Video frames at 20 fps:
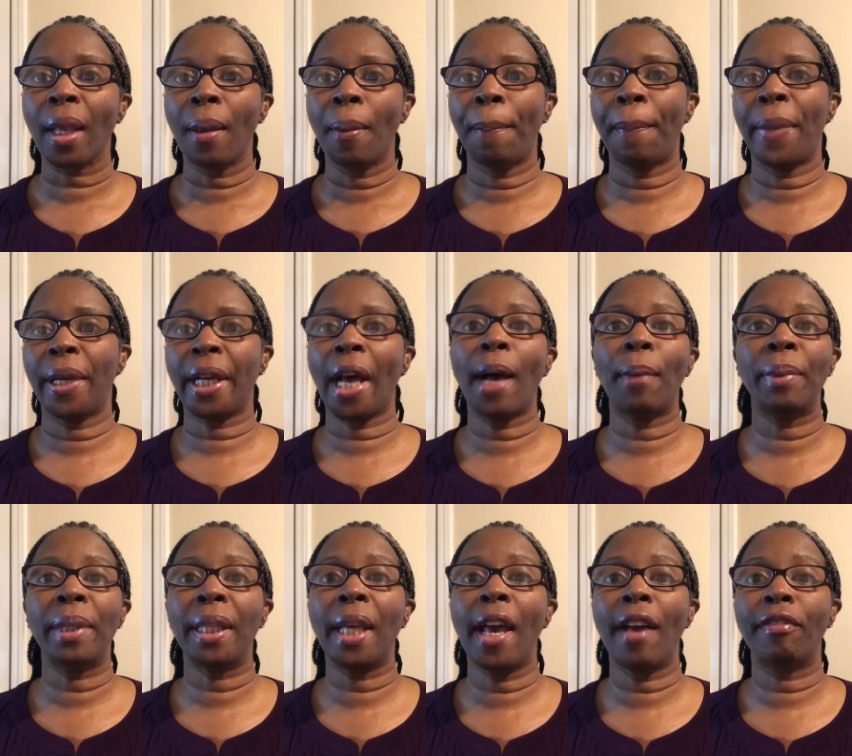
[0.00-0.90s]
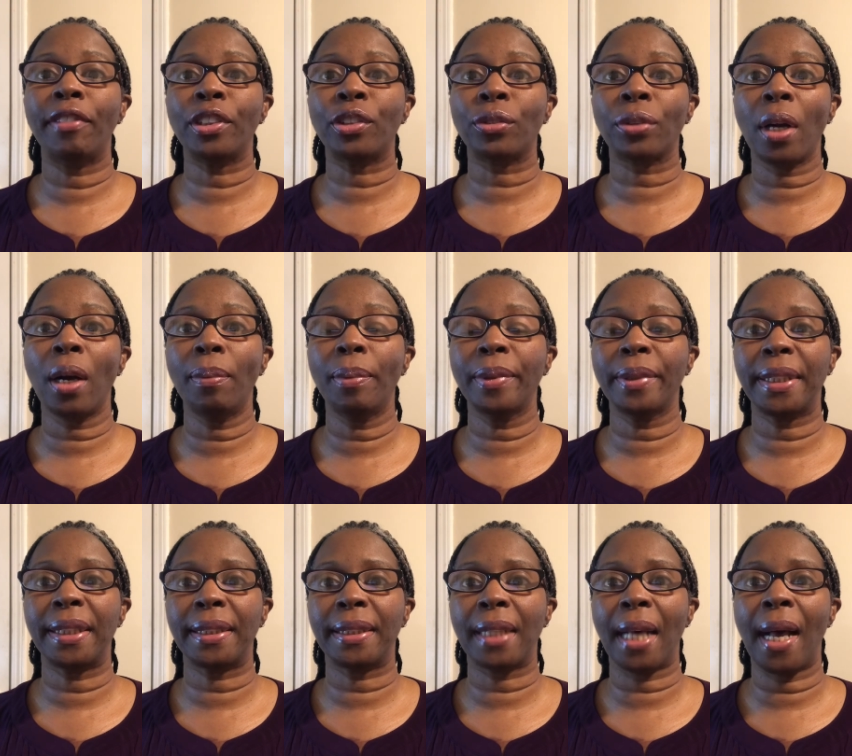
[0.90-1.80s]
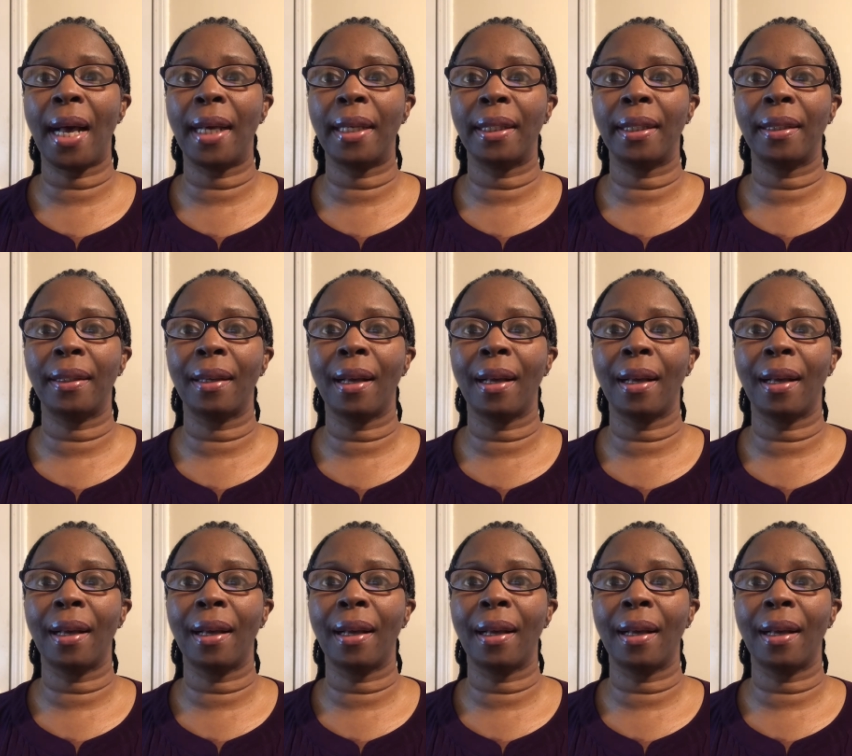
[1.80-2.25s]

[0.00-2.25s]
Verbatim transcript: But I've been having trouble designing.